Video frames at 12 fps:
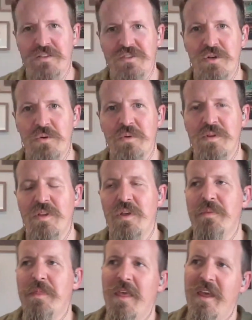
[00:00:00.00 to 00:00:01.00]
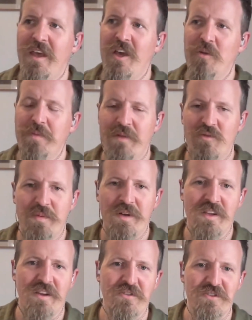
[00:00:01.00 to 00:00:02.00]
So help
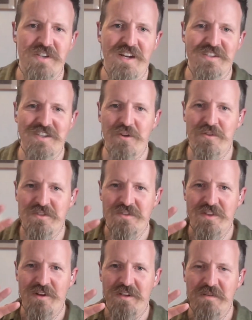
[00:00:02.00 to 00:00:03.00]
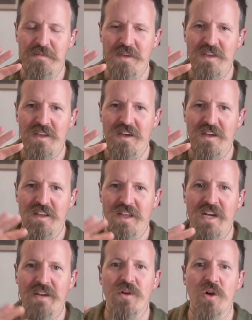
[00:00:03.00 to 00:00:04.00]
everybody understand, because I know there can be a
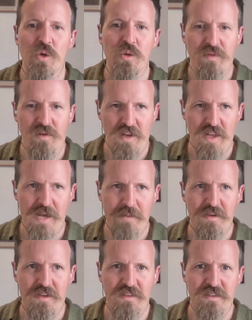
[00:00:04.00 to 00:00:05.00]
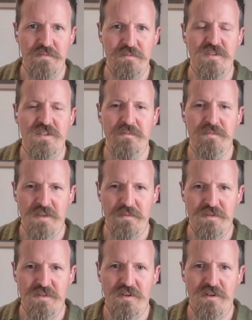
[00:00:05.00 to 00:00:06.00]
lot of overlap in some
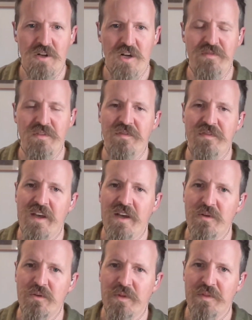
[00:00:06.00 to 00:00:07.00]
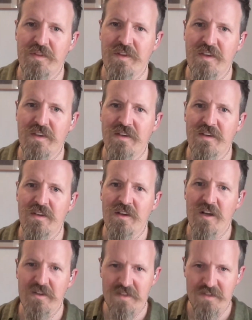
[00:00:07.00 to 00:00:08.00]
symptoms that are often found within
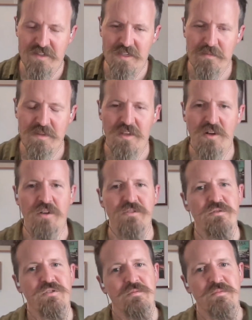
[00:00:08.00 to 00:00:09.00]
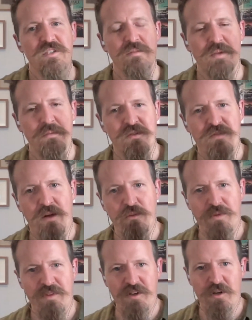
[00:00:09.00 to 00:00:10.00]
autism, and then also some symptoms
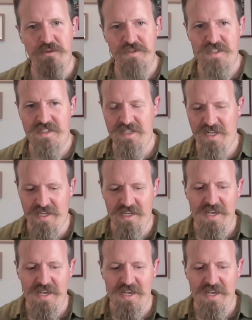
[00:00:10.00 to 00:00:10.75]
found within OCD.